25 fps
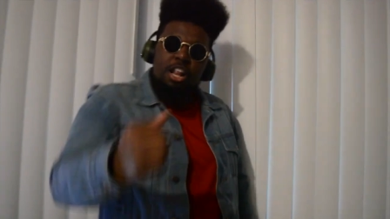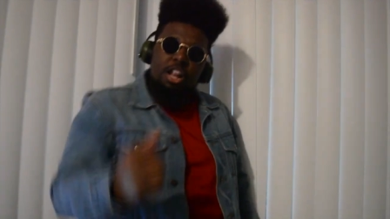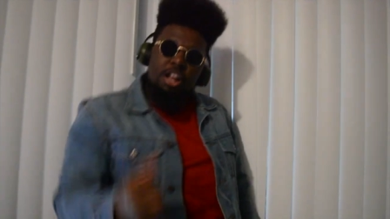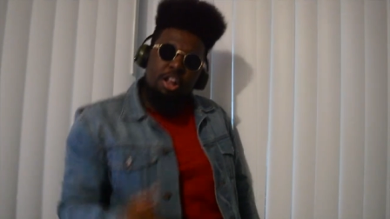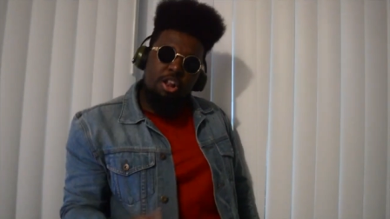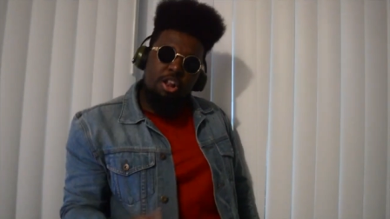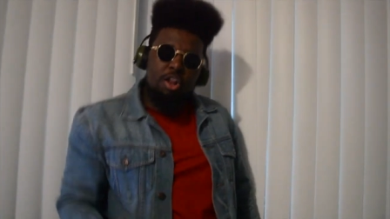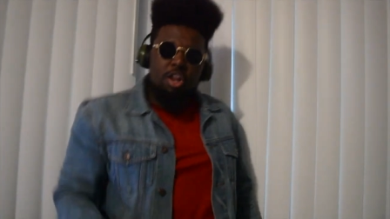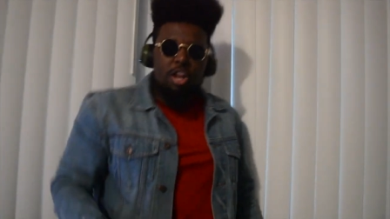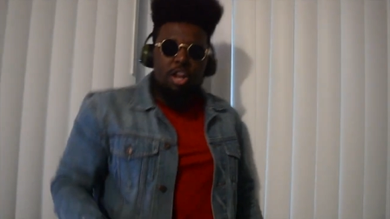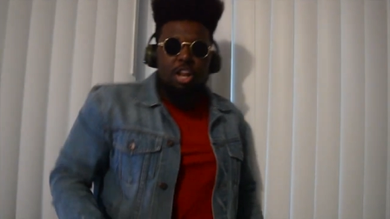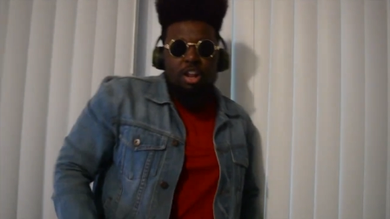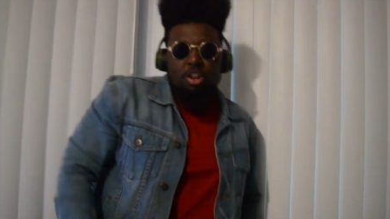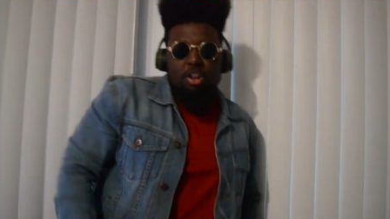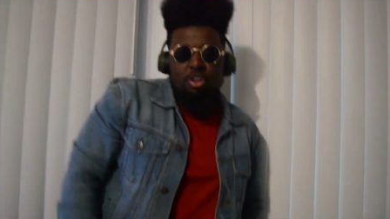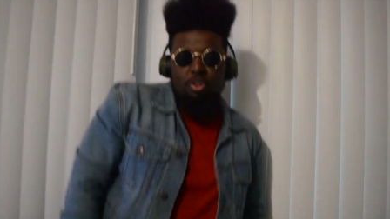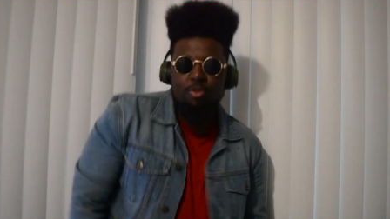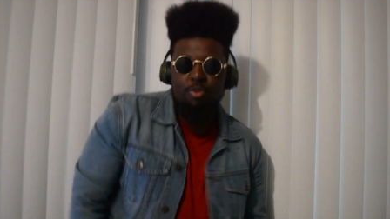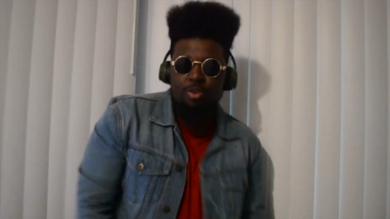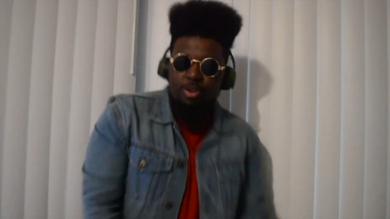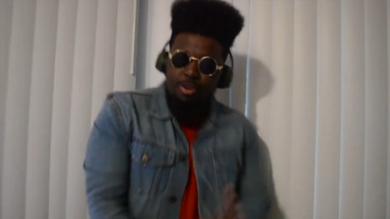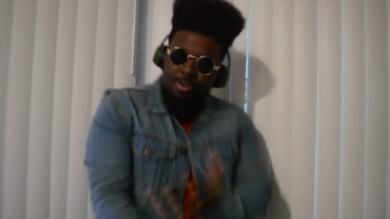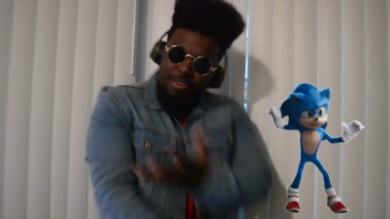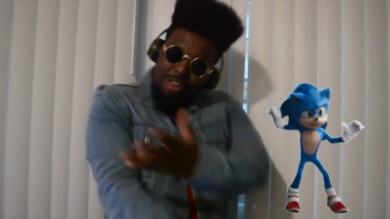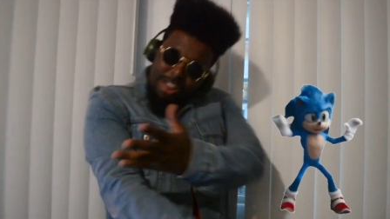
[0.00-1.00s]
Run it up,
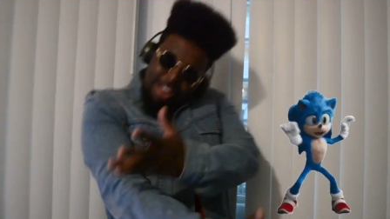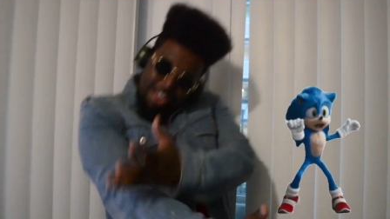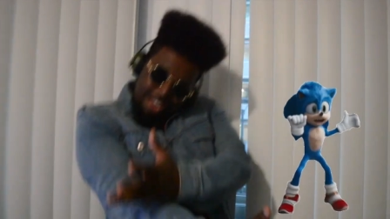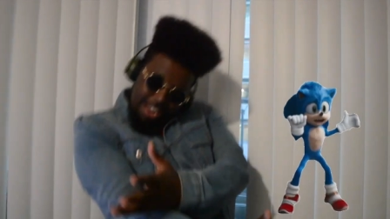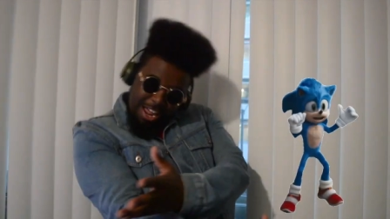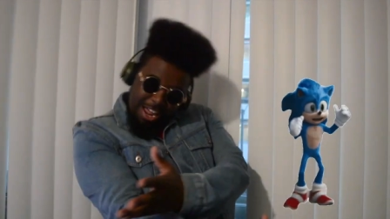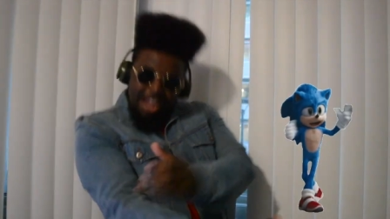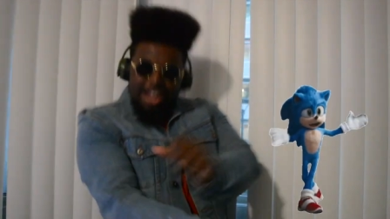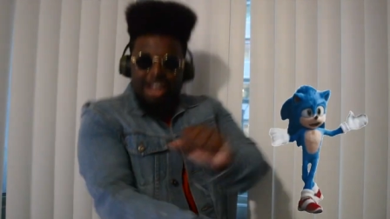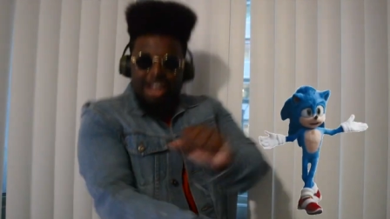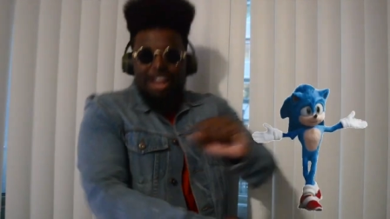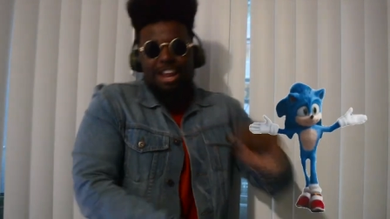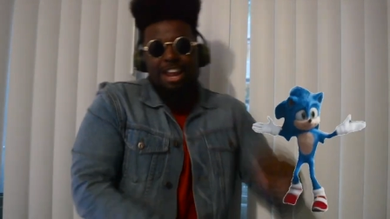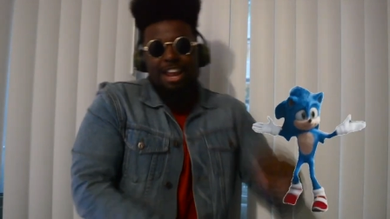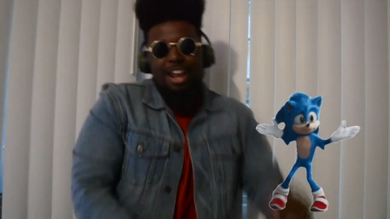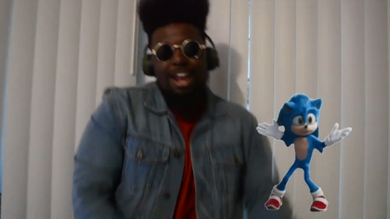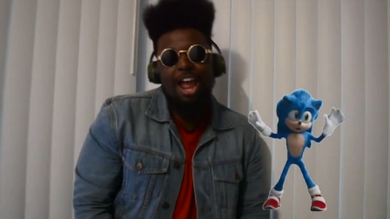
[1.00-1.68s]
bitch, and re-rice.